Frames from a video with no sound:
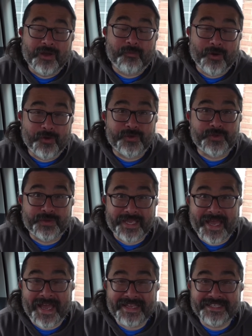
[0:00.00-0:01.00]
Well, you
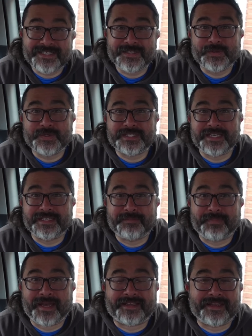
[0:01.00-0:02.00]
can still send it
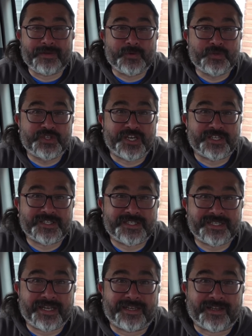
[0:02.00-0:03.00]
back, it will just
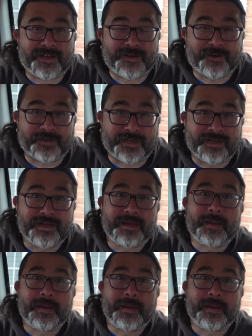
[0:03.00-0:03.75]
take longer.